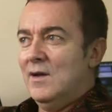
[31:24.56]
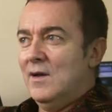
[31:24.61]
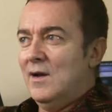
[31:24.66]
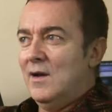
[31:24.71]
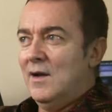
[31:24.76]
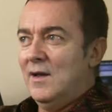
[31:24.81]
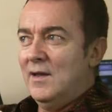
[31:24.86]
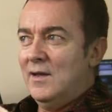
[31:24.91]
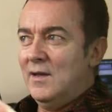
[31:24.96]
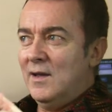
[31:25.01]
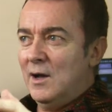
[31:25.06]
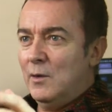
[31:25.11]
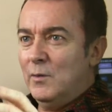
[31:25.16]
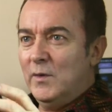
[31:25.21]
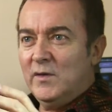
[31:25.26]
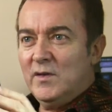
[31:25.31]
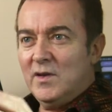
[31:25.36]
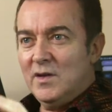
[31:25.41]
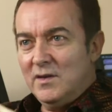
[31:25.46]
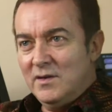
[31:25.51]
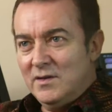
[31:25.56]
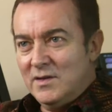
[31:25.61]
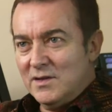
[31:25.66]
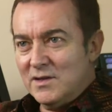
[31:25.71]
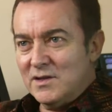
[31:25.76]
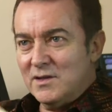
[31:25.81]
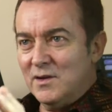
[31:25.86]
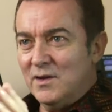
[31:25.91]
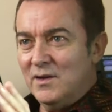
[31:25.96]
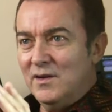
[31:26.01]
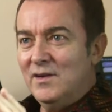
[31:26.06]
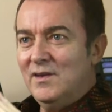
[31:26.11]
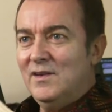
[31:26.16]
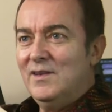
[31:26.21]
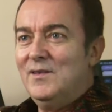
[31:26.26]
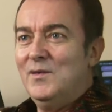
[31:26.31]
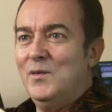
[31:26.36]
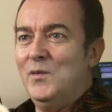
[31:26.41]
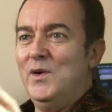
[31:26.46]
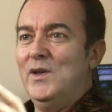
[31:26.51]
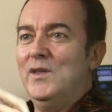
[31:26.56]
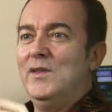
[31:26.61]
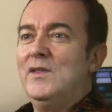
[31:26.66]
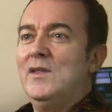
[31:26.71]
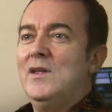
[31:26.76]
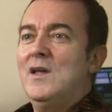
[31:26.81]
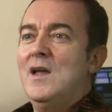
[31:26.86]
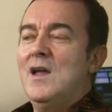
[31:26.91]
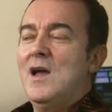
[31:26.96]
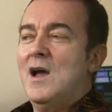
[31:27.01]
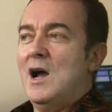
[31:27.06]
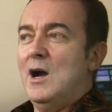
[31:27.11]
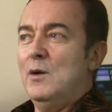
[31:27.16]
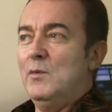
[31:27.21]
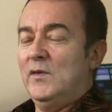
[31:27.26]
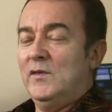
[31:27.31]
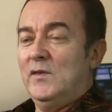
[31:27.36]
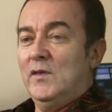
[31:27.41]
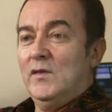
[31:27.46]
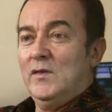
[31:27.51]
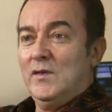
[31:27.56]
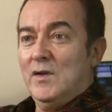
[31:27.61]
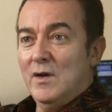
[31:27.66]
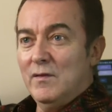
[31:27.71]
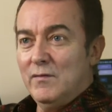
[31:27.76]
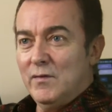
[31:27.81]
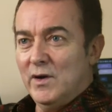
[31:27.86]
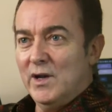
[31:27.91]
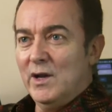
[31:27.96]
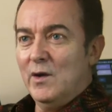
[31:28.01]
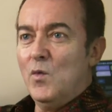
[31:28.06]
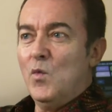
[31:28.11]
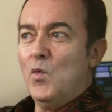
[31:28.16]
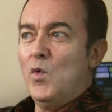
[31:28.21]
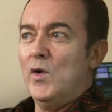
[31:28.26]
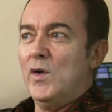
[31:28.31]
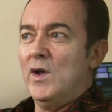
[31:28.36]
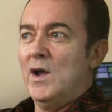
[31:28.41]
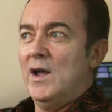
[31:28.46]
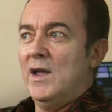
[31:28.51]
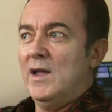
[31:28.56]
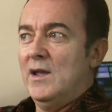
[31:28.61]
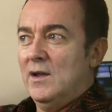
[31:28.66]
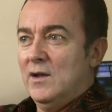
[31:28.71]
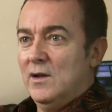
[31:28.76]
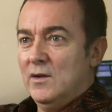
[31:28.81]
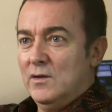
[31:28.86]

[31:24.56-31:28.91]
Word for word: I, I was conditioned with, I was discovering what I